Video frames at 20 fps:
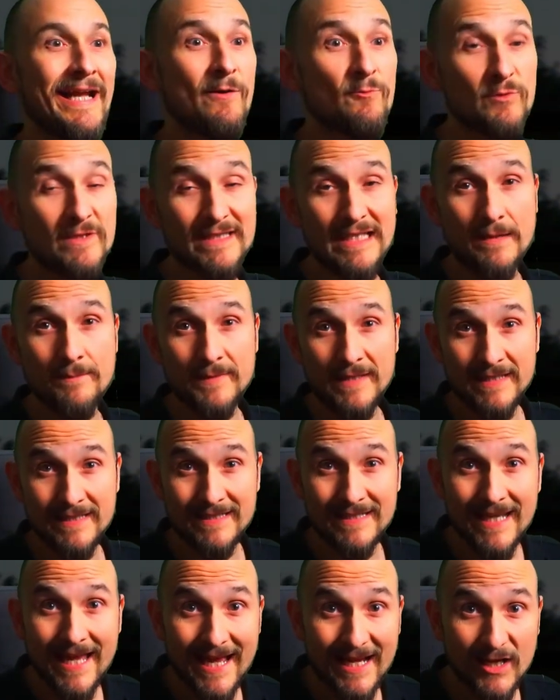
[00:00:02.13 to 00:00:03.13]
Well, look,
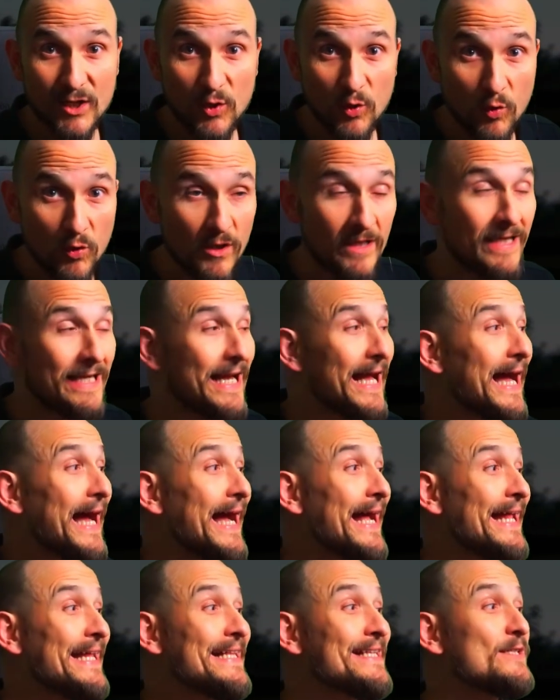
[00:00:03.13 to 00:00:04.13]
so barbel goes in
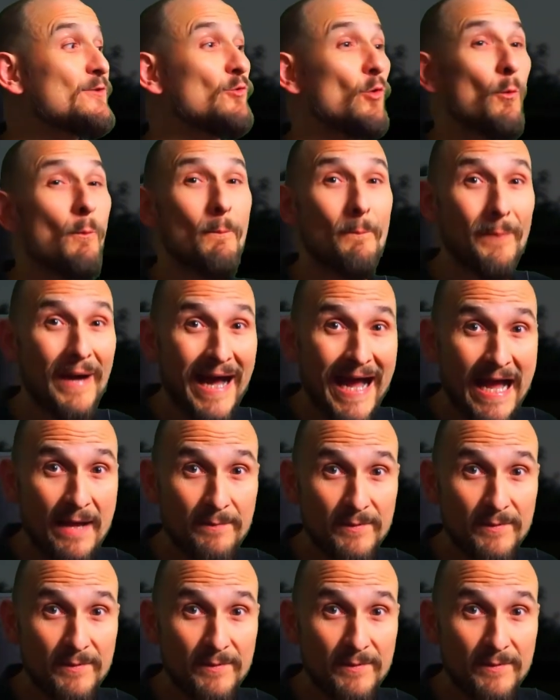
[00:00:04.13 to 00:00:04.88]
here as well.